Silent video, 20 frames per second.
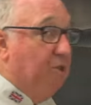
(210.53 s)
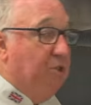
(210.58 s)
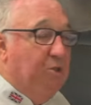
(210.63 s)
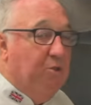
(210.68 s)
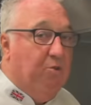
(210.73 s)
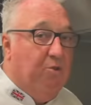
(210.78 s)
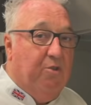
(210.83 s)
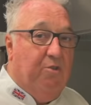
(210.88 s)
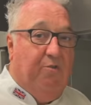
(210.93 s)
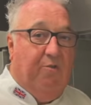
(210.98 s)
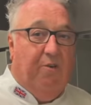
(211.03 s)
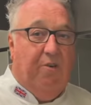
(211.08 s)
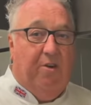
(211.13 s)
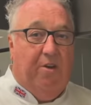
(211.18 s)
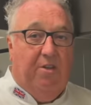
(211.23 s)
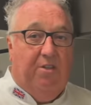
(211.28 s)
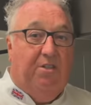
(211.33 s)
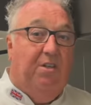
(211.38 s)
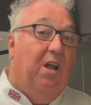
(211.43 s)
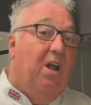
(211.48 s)
sauce
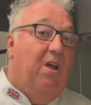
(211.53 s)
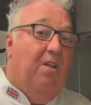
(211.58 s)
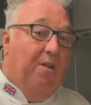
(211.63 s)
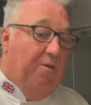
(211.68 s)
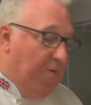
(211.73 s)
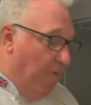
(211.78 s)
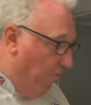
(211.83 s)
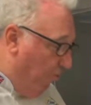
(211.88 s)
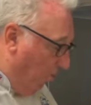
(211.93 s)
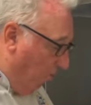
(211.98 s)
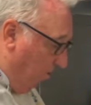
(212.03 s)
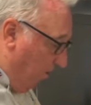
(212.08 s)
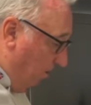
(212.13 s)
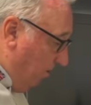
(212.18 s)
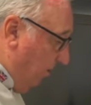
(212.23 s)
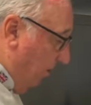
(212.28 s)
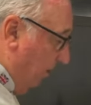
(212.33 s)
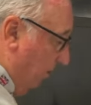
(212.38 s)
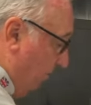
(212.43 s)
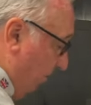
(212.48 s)
first that we poured
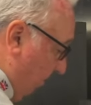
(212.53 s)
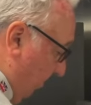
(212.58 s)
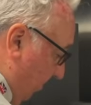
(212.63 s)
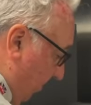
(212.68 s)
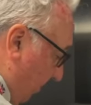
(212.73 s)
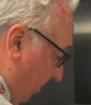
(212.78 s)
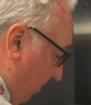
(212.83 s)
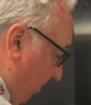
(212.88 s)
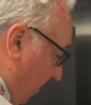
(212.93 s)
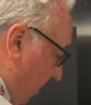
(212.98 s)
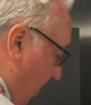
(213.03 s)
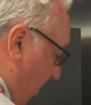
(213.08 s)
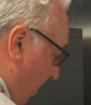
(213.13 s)
onto the bottom.